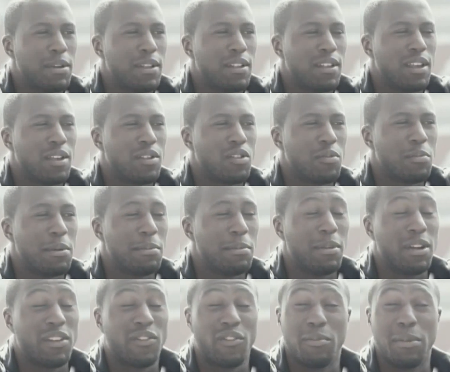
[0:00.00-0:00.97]
a bit
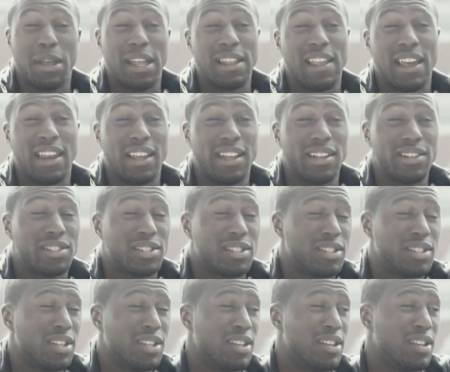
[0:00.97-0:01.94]
much for me at that age
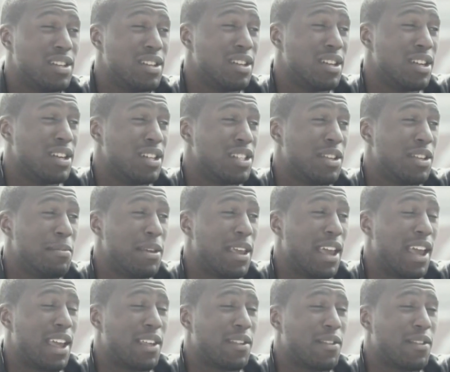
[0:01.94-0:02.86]
to be